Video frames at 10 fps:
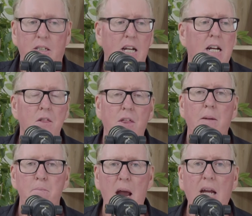
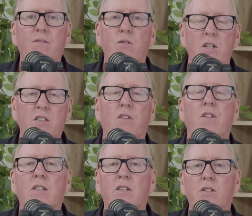anything back for you, so
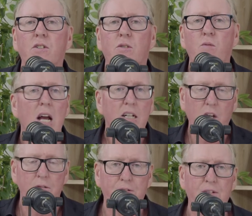that learn to write.
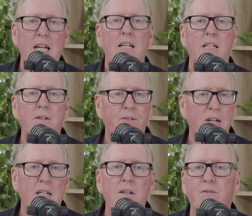So feed it.
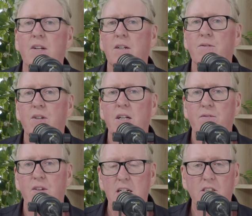
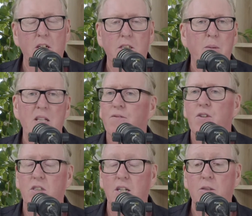So spend the
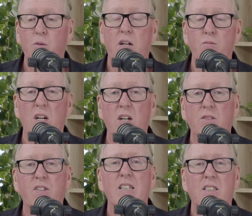first, that's what I
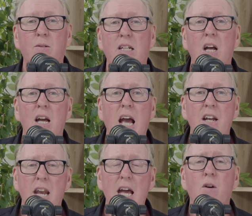realised, spend.
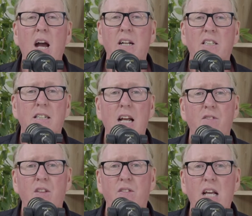And now I
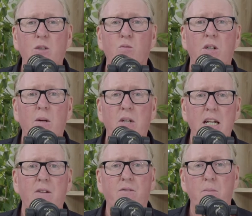understand that that's what I'm
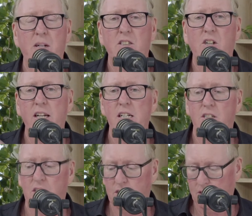getting from it, is I can
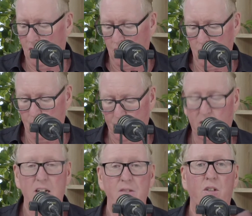just go,
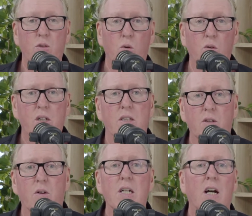I can even talk
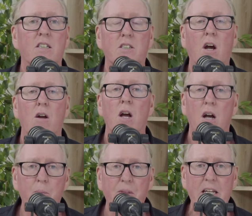to it and just go,
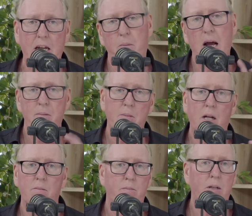I'm thinking blah, blah,
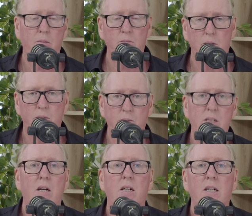blah, blah, blah, blah, blah, blah,
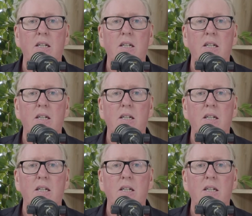blah.